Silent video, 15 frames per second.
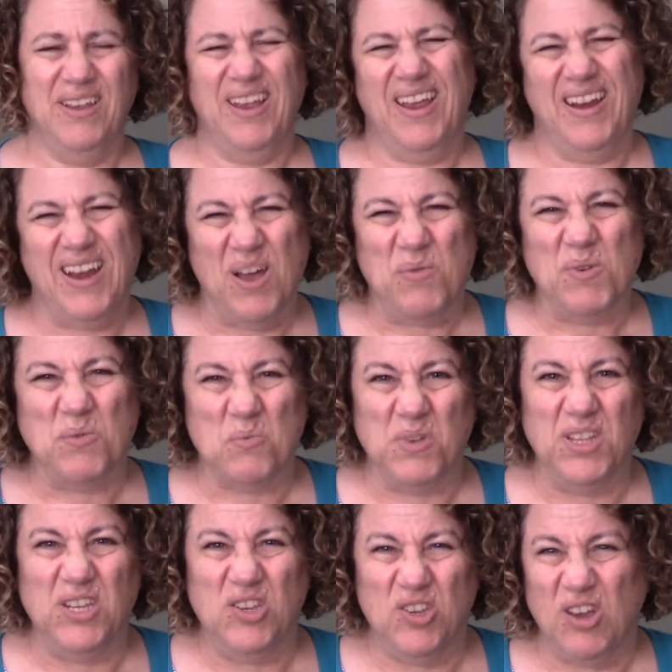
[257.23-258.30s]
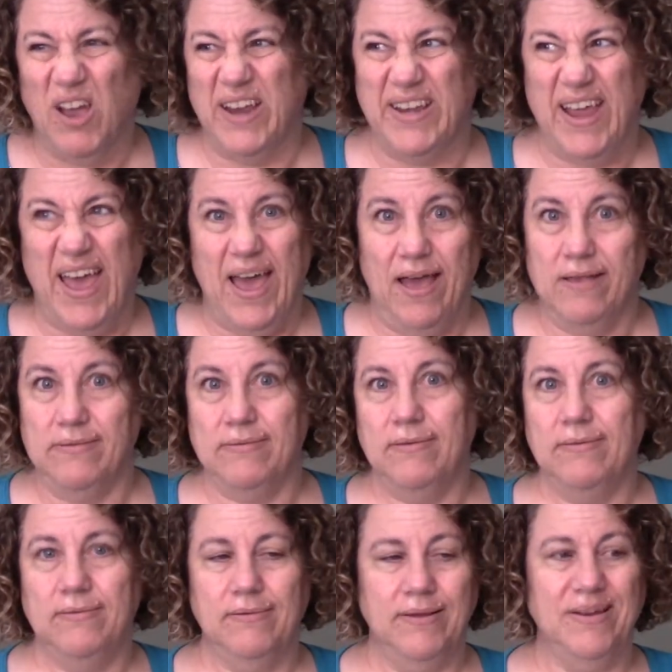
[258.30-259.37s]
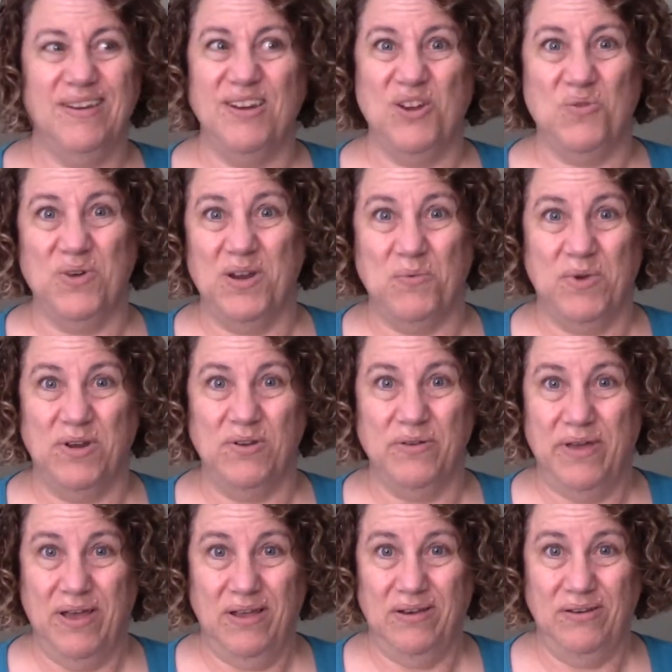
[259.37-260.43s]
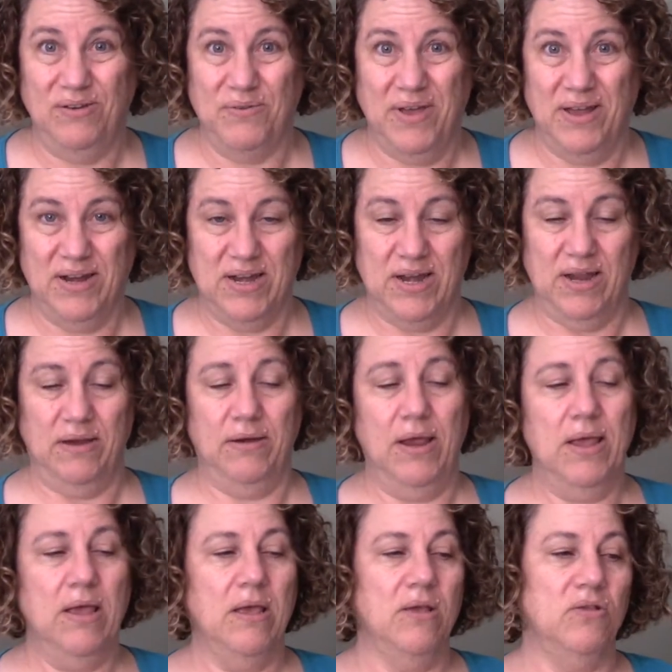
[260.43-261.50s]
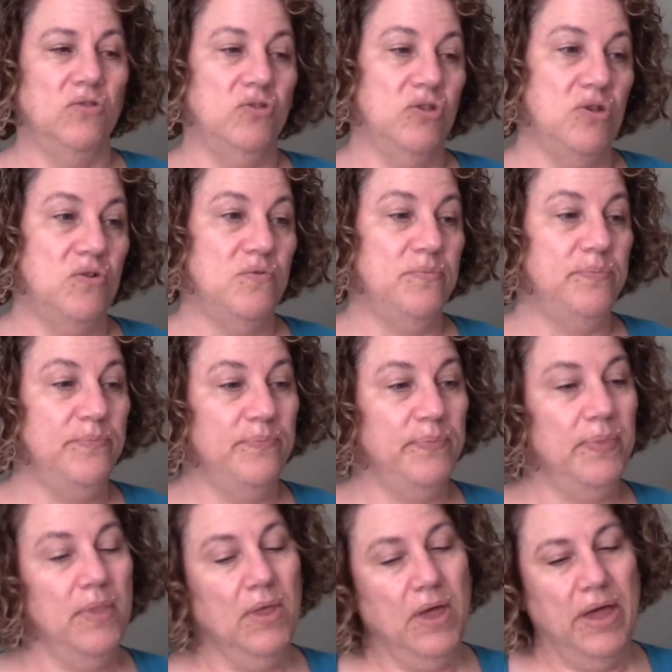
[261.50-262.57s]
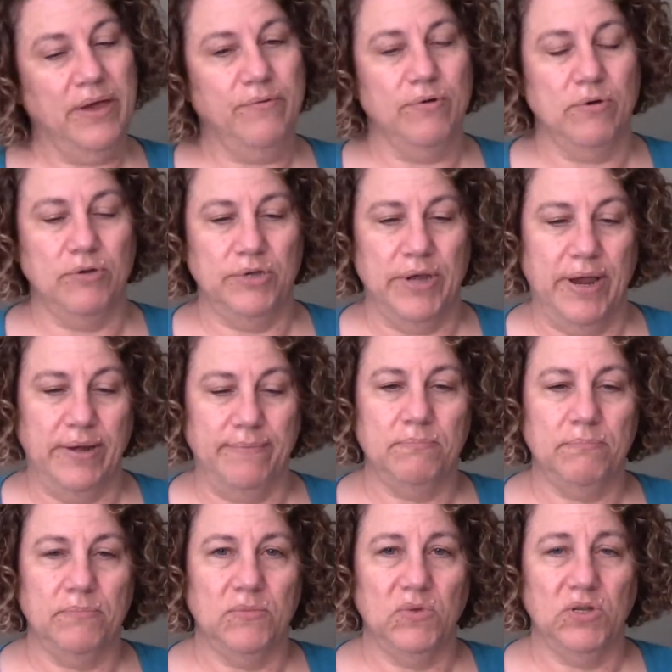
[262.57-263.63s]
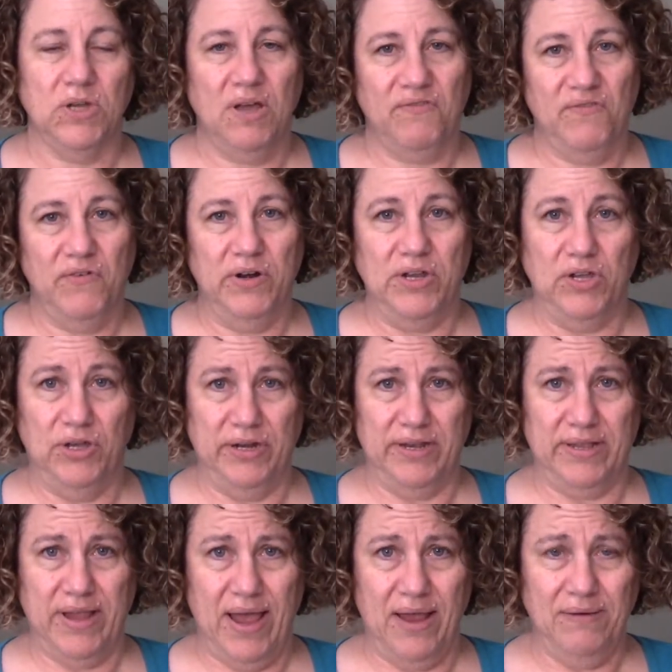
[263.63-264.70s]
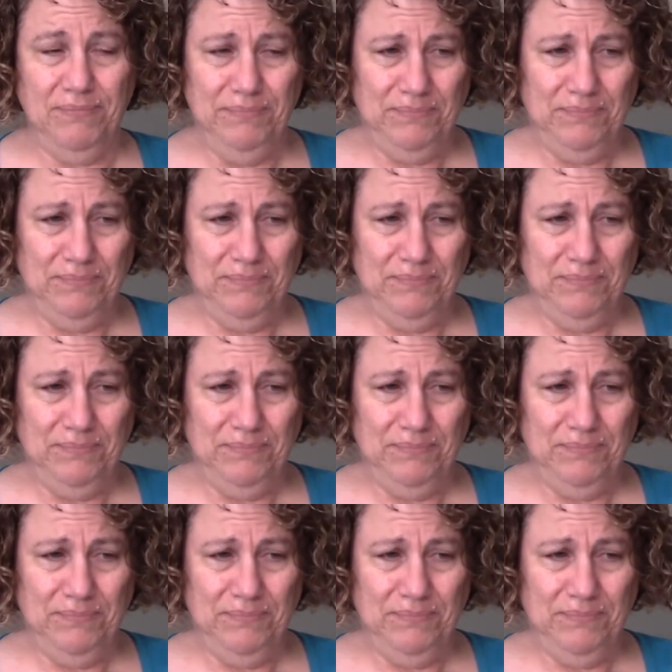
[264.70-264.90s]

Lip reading: and I was really shy to ask. I didn't know anyone who knew how to knit. So I crocheted. Got fairly good at that.